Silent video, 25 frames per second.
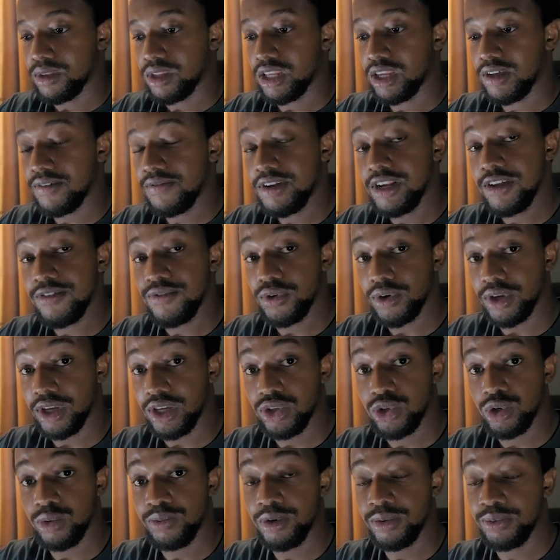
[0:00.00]
Even if your
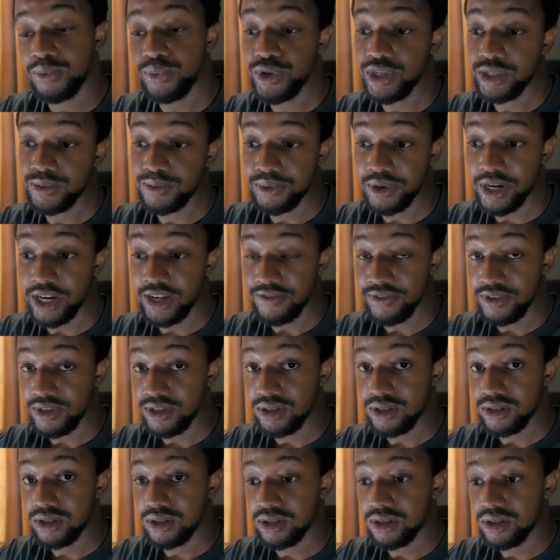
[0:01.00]
GitHub repo is
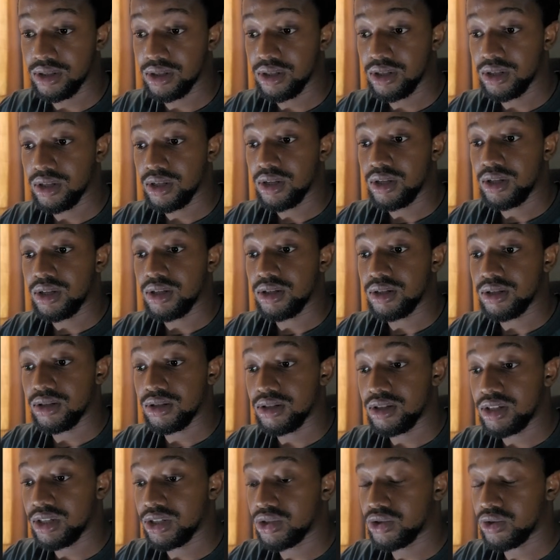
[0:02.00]
private,
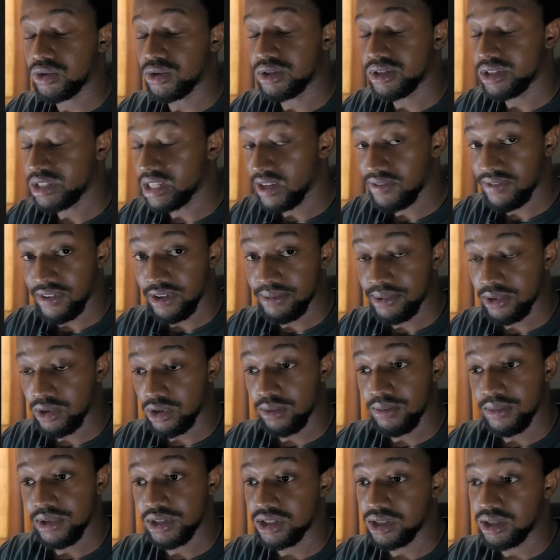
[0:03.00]
this should never be
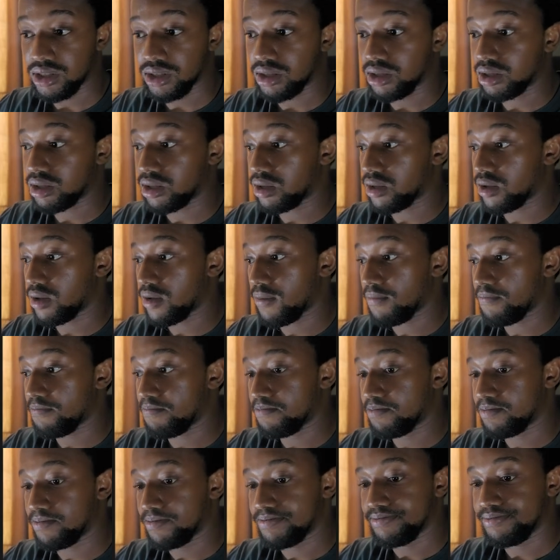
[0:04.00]
committed.
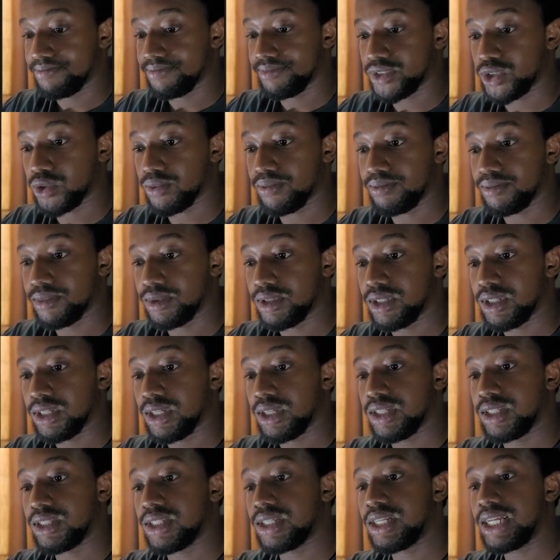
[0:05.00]
So
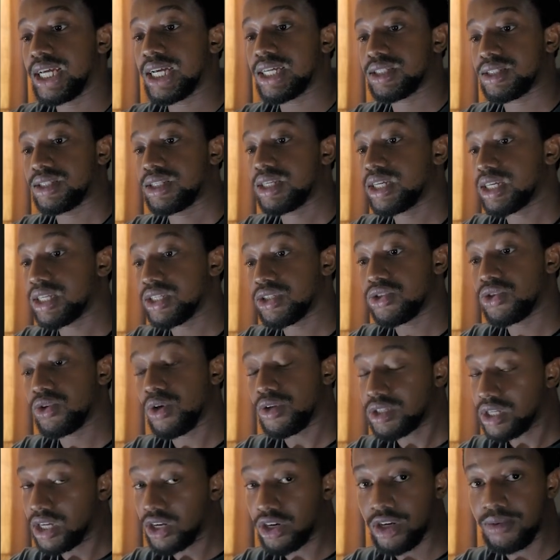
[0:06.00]
the next thing is
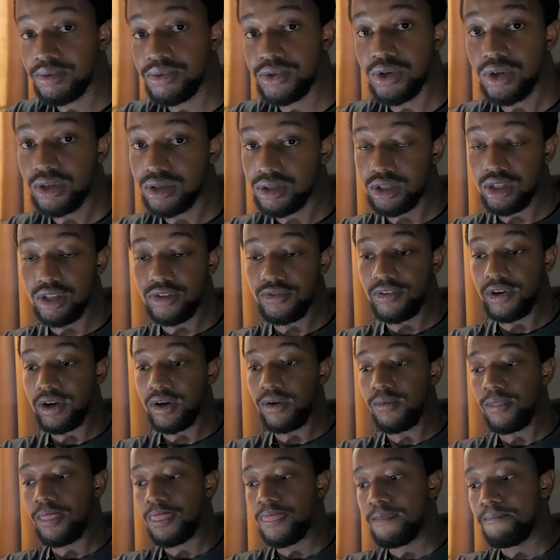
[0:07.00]
not encrypting your state
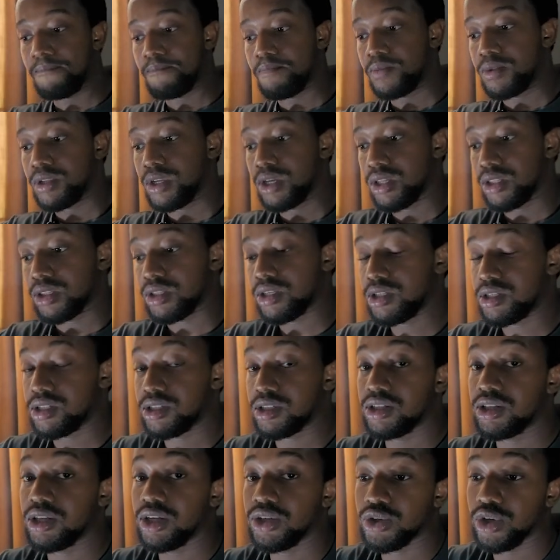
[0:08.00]
file. This
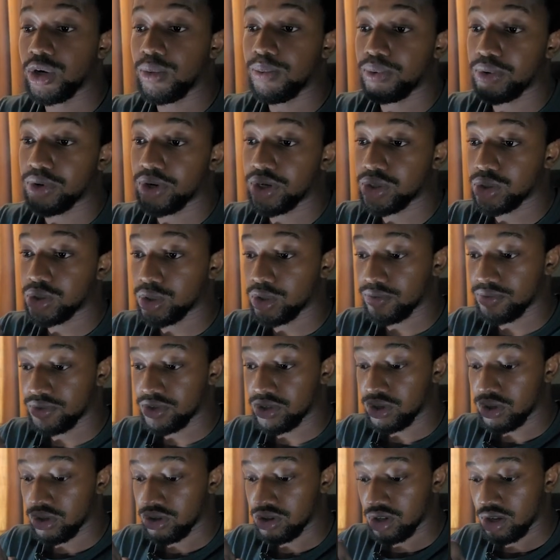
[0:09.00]
is a natural progression of
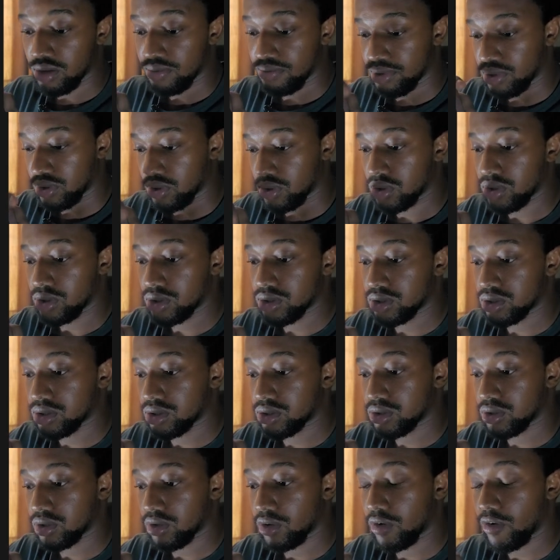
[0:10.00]
the other
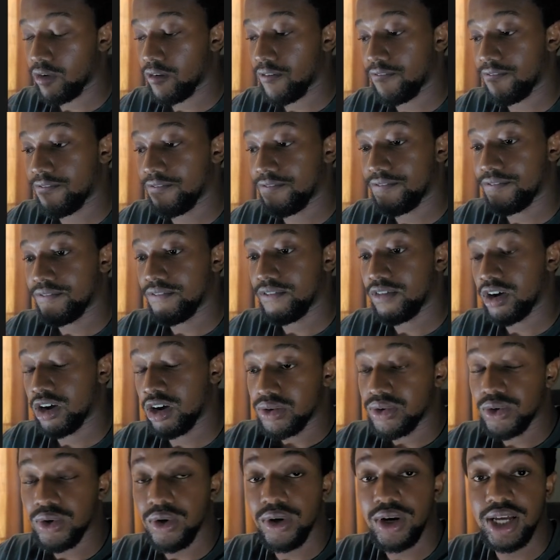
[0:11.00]
because of,
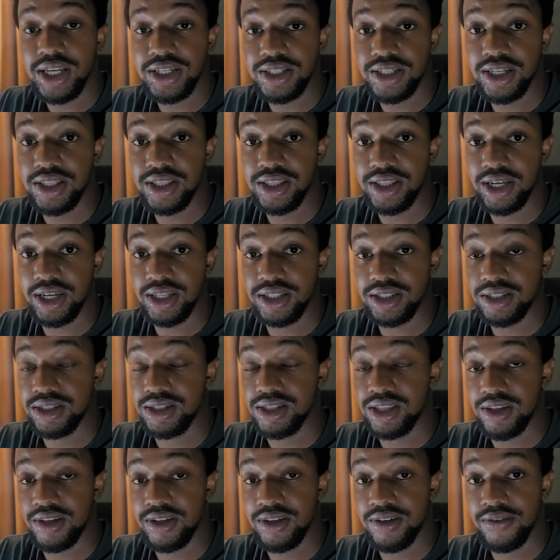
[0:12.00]
recall I said that
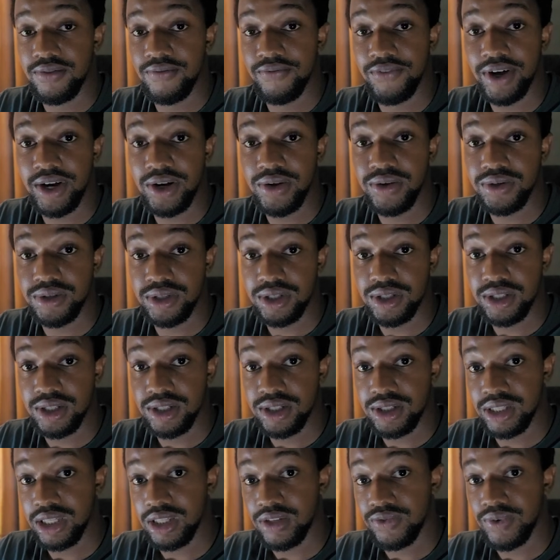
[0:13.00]
the values in the
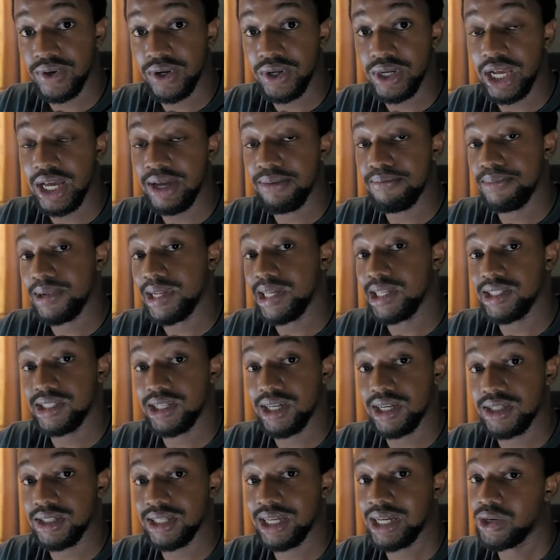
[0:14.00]
state file are in plain
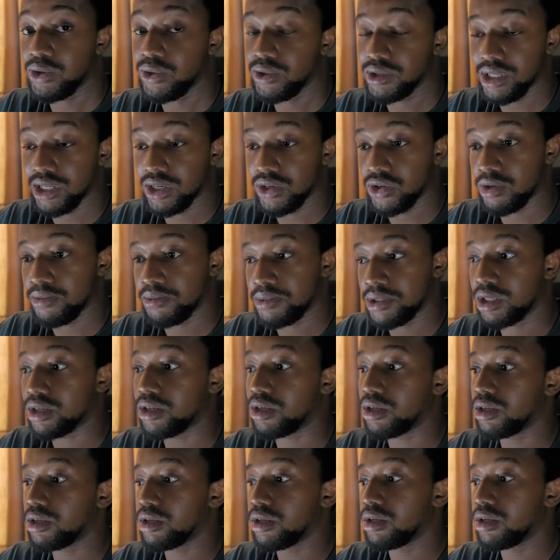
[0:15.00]
text and not encrypted.